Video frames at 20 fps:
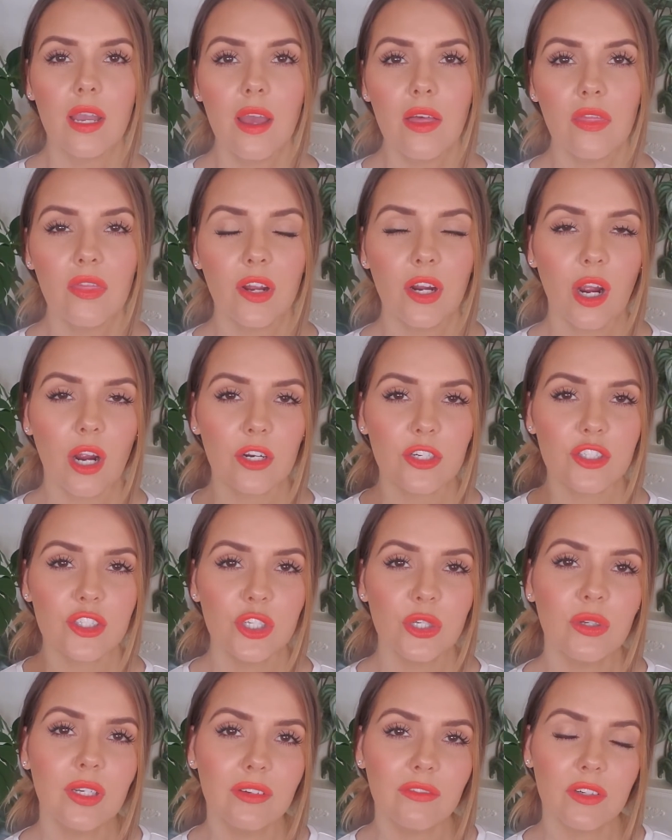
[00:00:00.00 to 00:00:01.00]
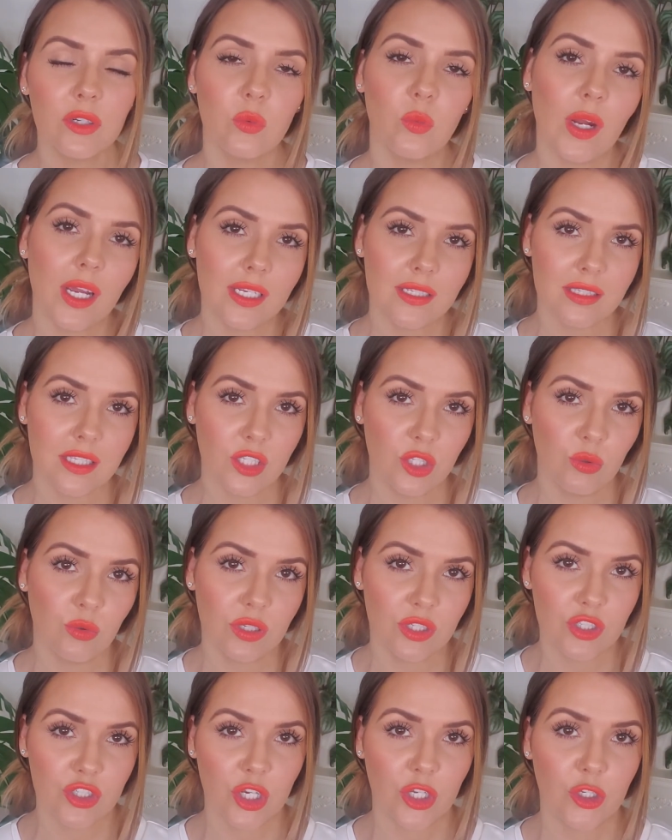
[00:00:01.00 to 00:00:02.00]
There are two different ways that you
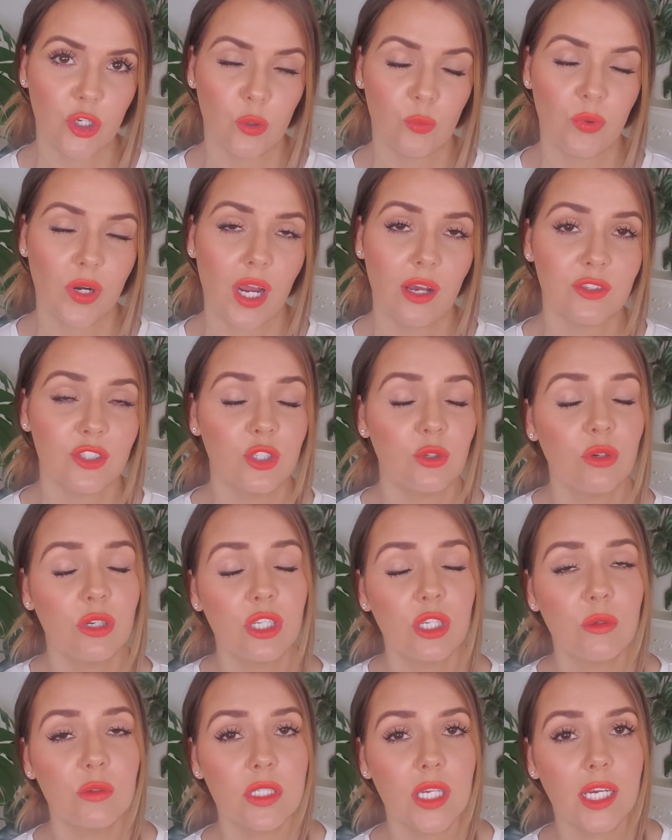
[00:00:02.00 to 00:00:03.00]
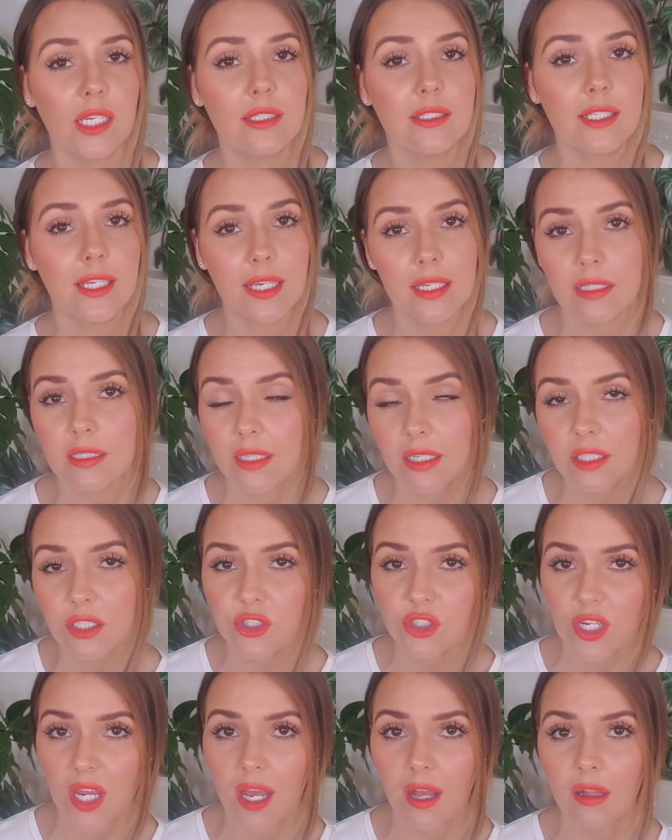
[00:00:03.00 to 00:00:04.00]
can gel your brows. You can use a tinted
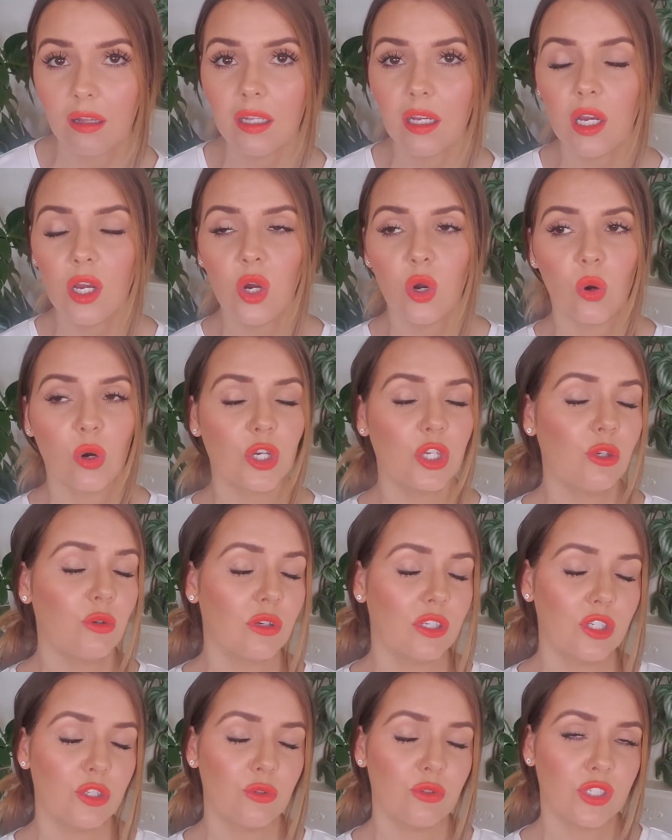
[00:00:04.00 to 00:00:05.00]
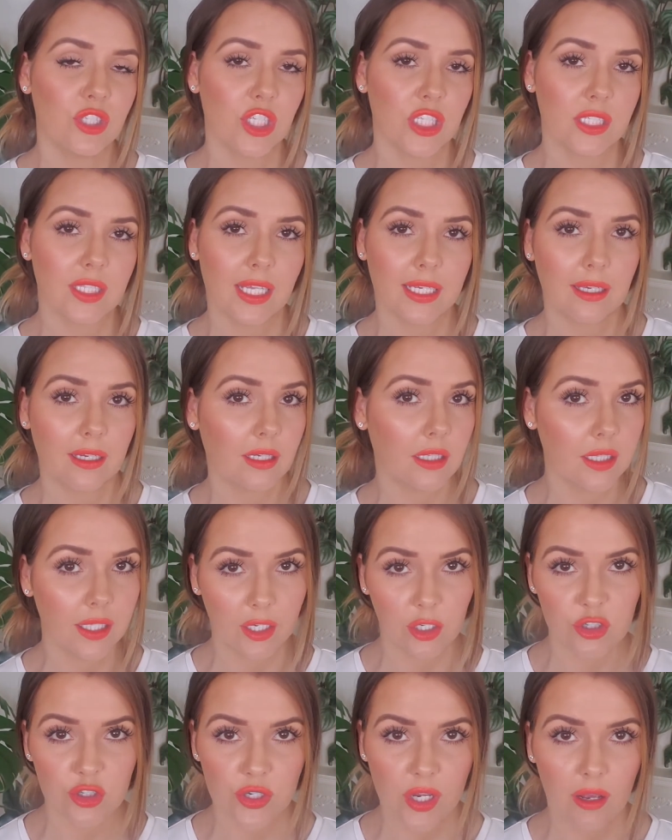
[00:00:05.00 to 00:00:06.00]
gel or you can use just like a
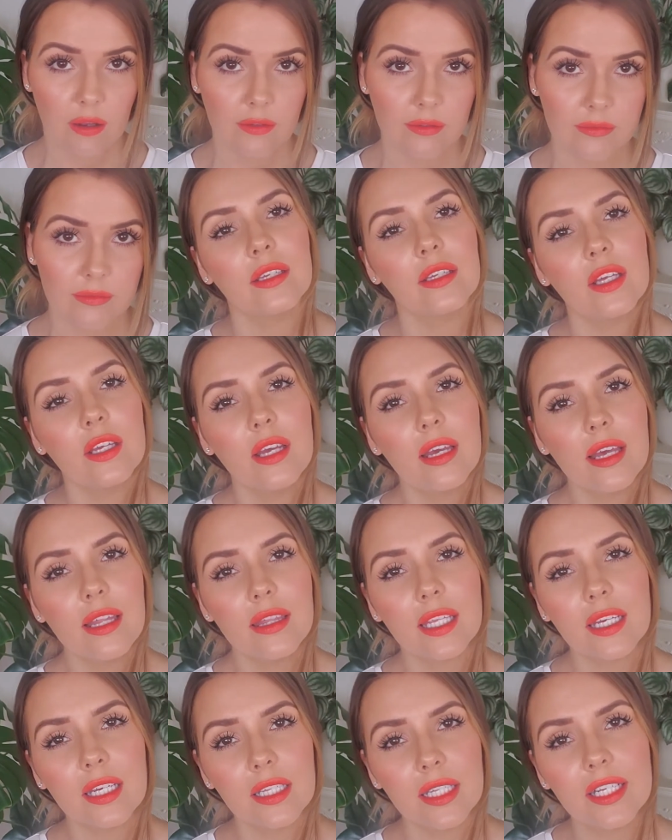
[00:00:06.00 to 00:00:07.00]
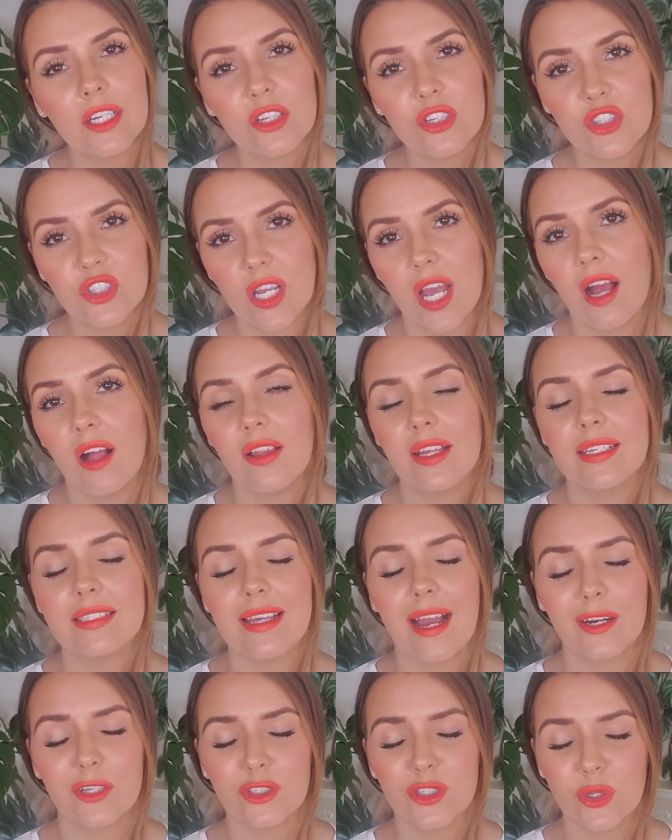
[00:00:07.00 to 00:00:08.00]
clear gel. The clear gel is
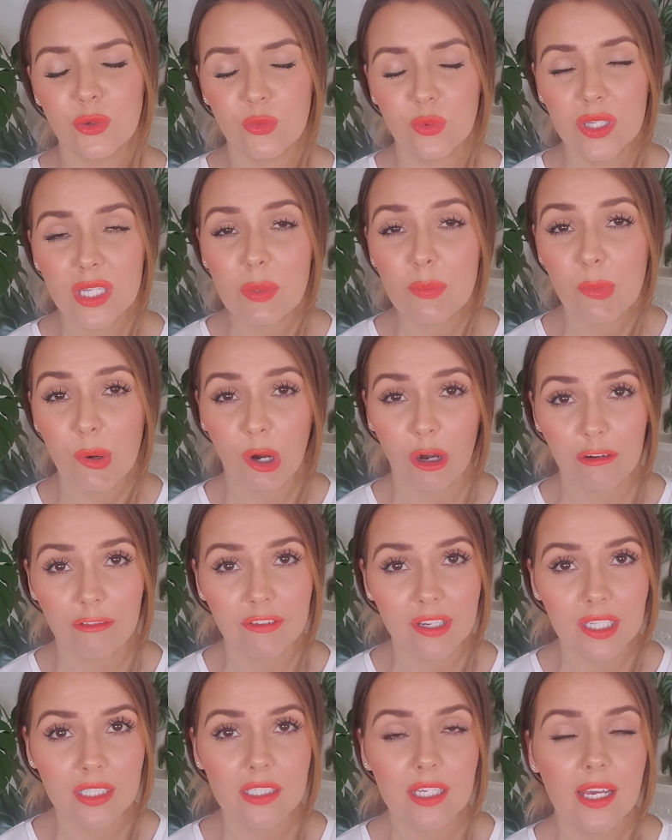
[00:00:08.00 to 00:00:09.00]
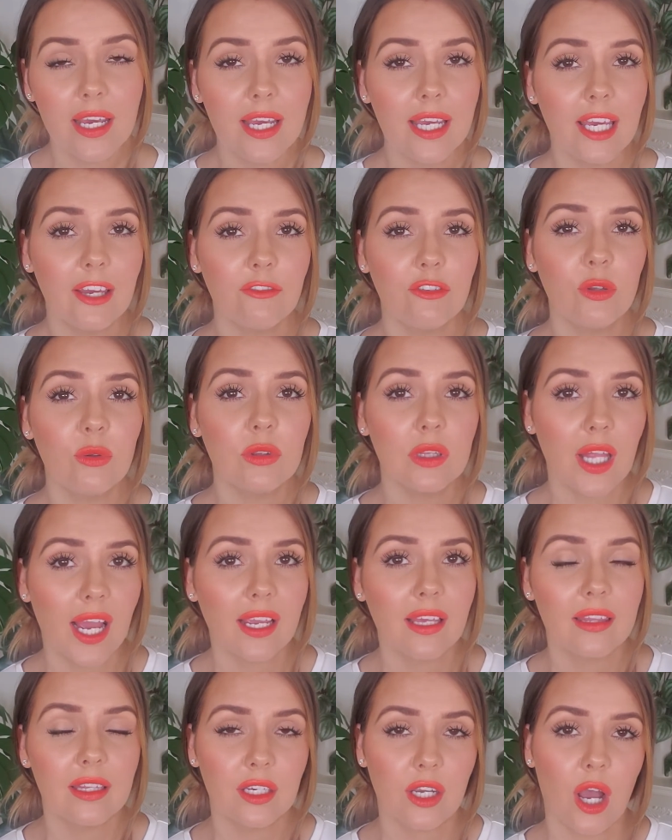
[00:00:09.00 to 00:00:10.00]
actually really perfect if you
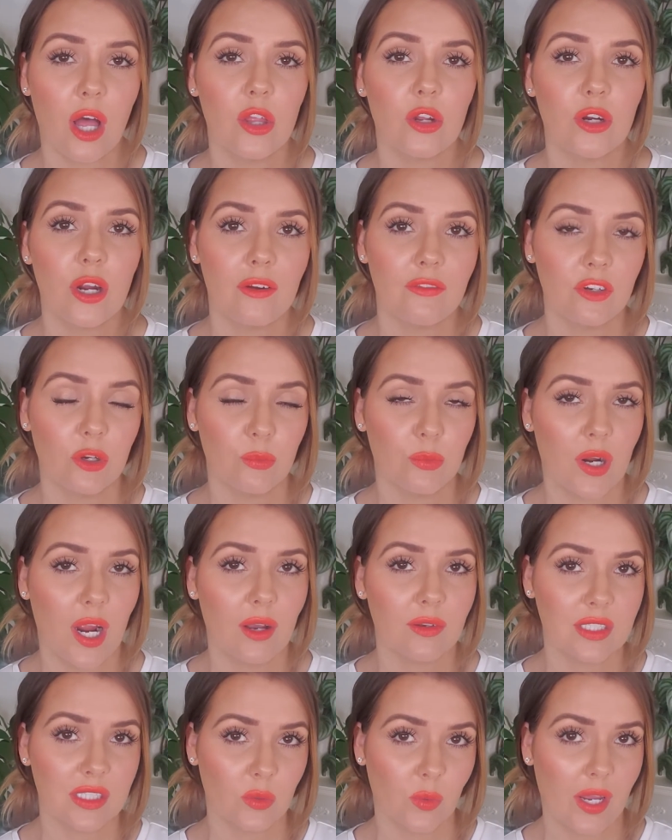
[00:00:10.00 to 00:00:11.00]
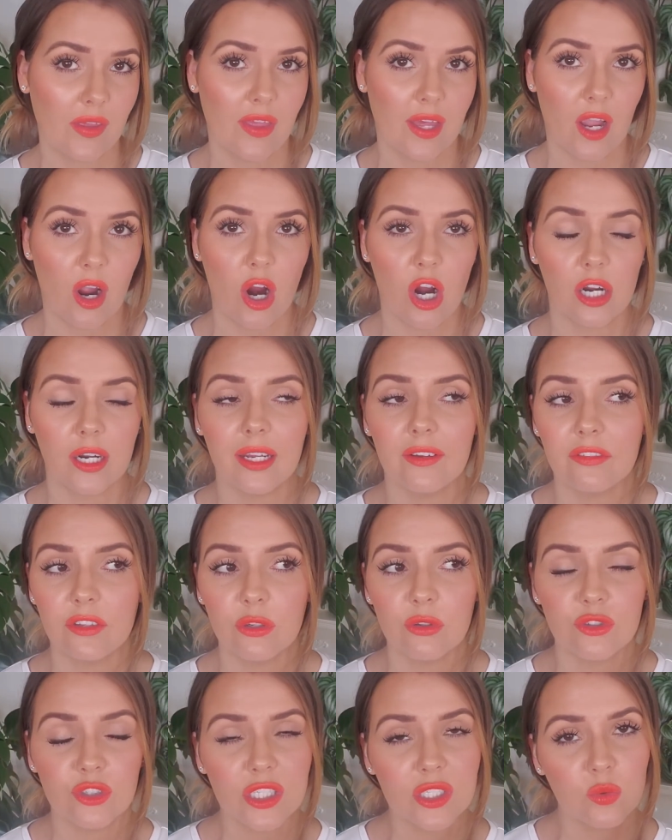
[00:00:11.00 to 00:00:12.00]
like the color of your brows the way they are. If
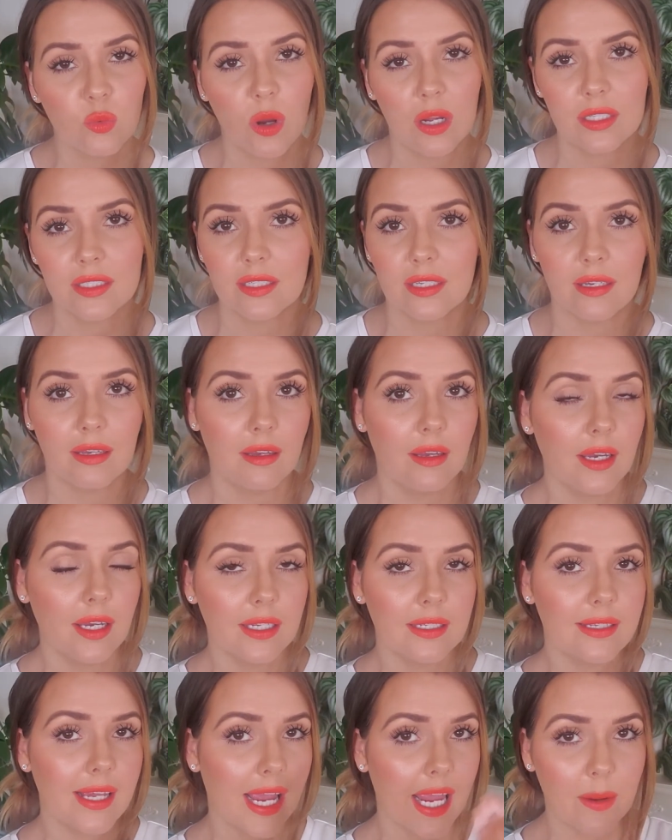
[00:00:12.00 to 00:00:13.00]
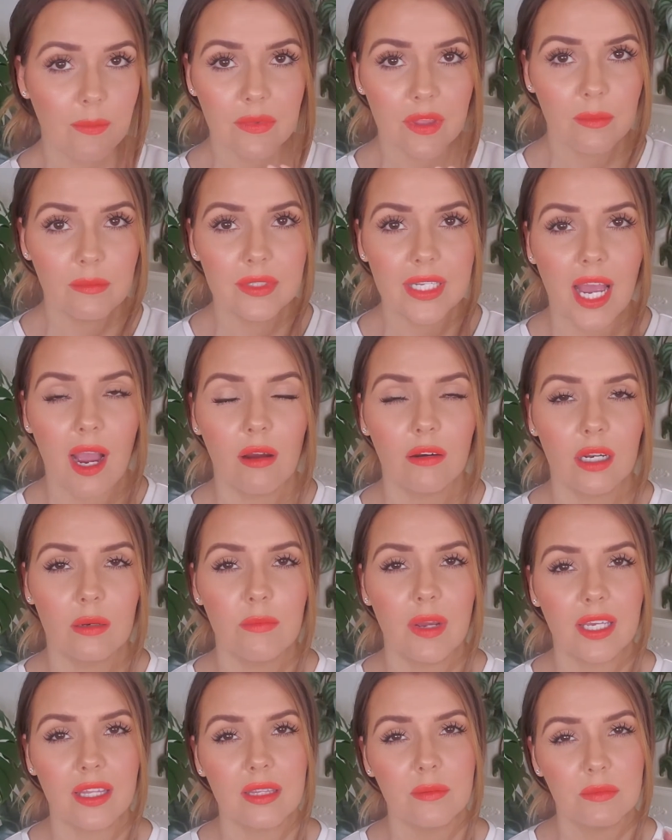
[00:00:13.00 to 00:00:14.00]
you just want to tame them down and
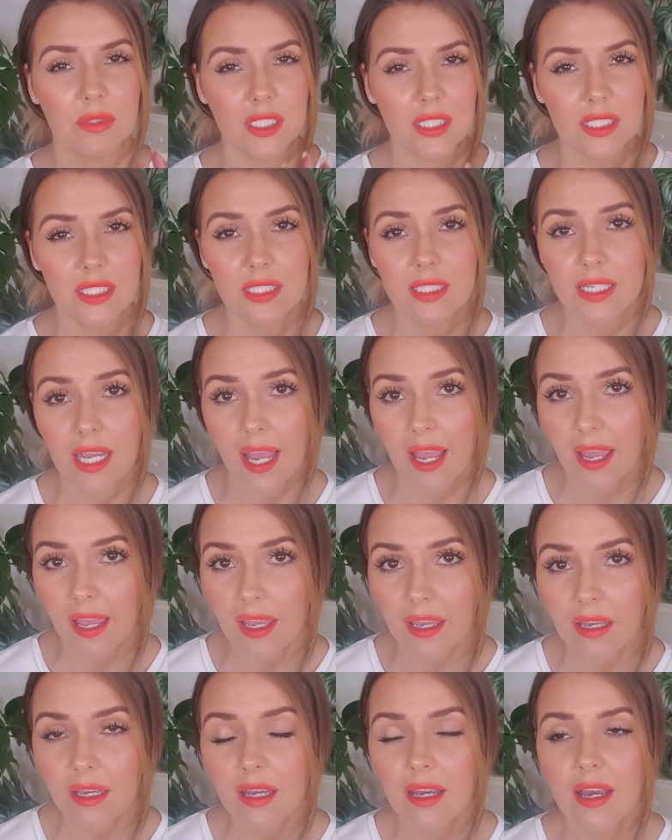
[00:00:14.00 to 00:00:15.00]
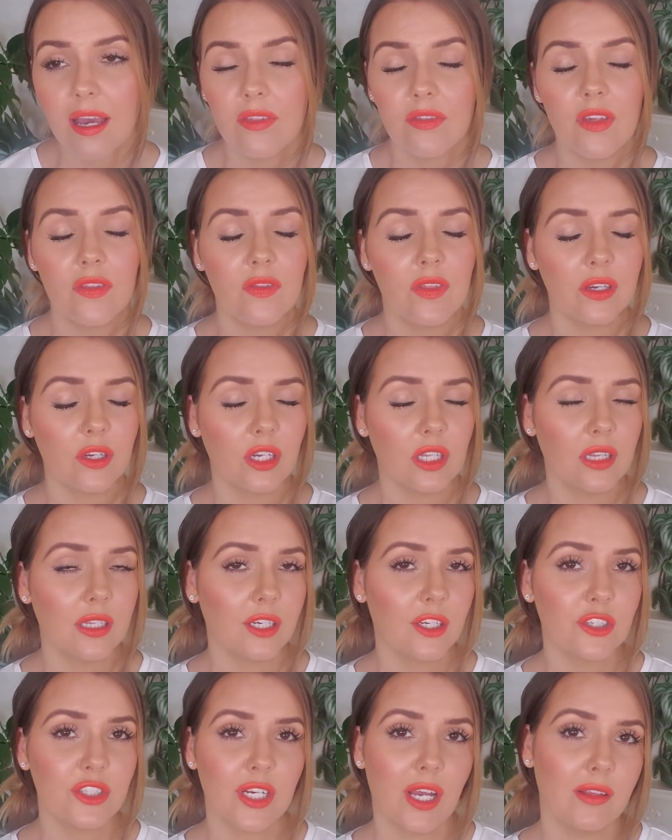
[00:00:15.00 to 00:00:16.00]
make them stay, then the
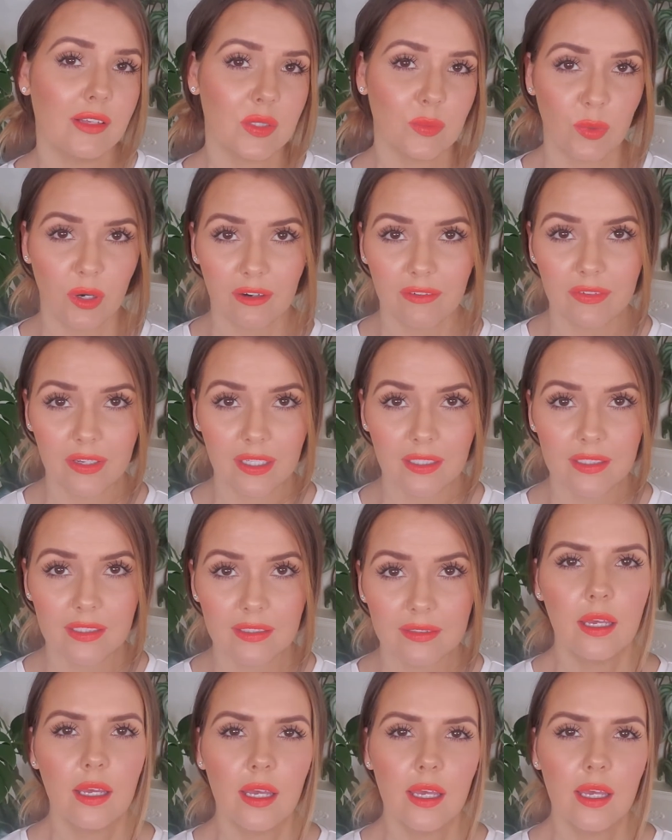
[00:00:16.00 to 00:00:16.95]
clear gel is perfect.